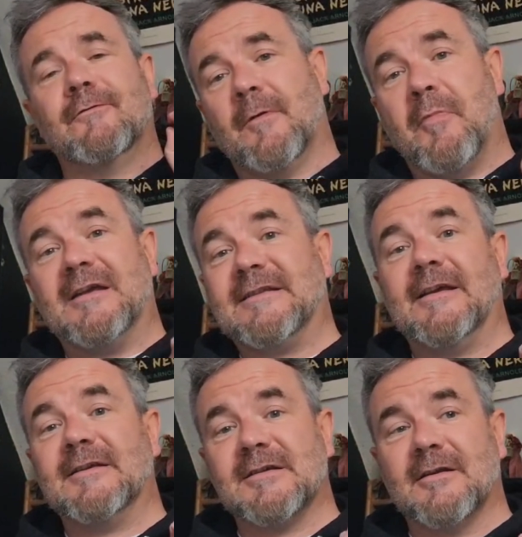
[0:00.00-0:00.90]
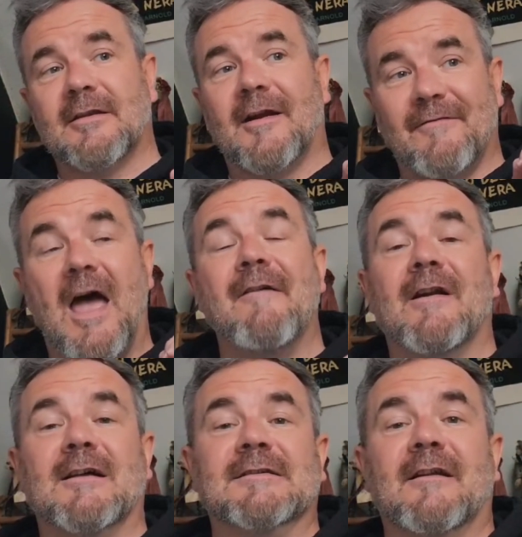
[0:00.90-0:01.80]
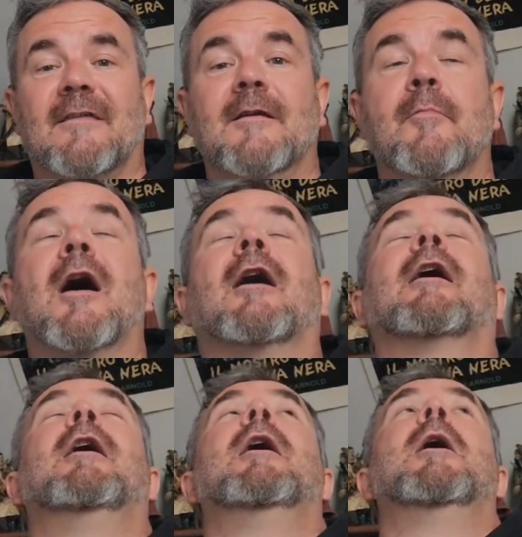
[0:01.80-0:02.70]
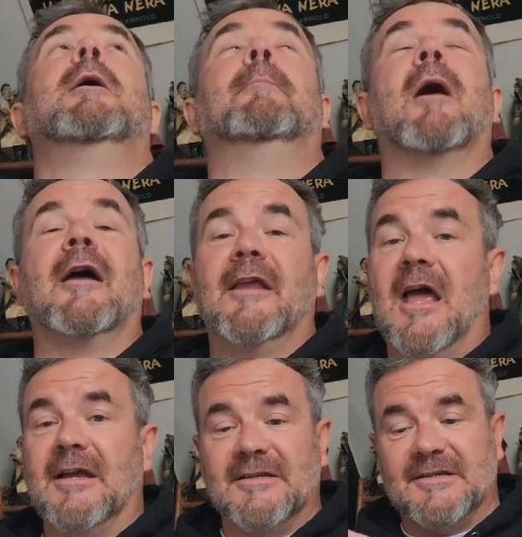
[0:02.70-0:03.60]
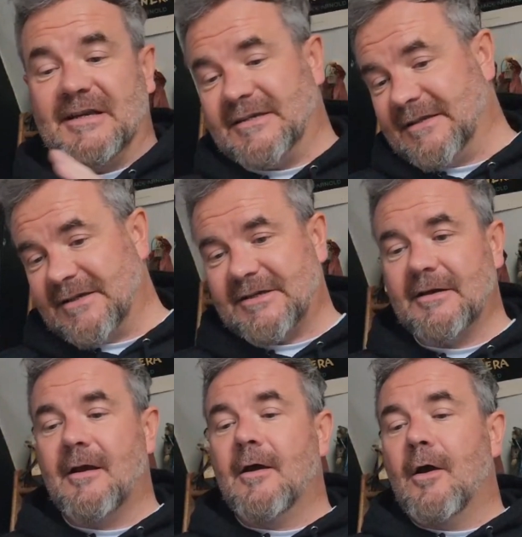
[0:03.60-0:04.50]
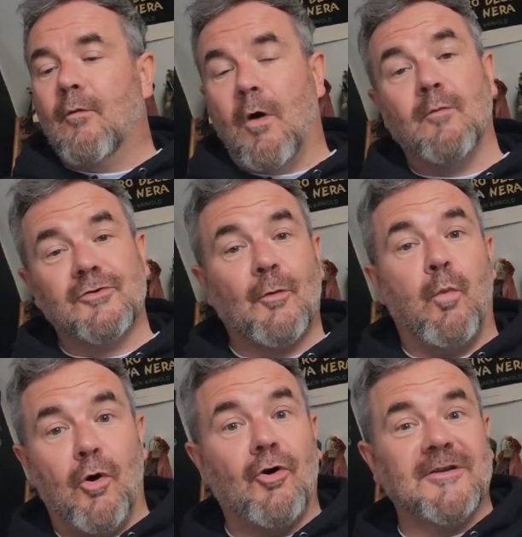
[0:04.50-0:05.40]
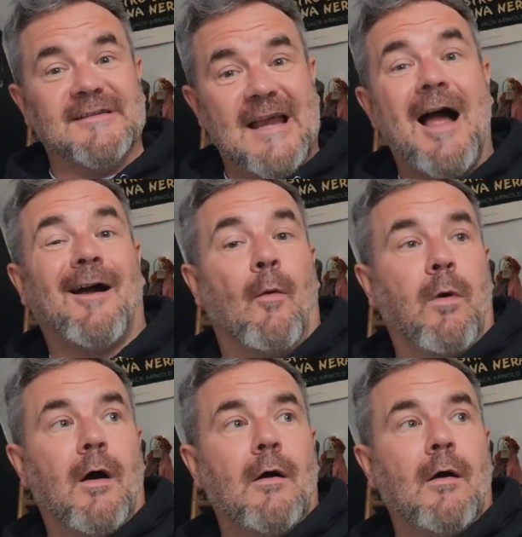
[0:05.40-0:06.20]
of the best things that I've ever had in a theme park in my existence. One was a walking taco,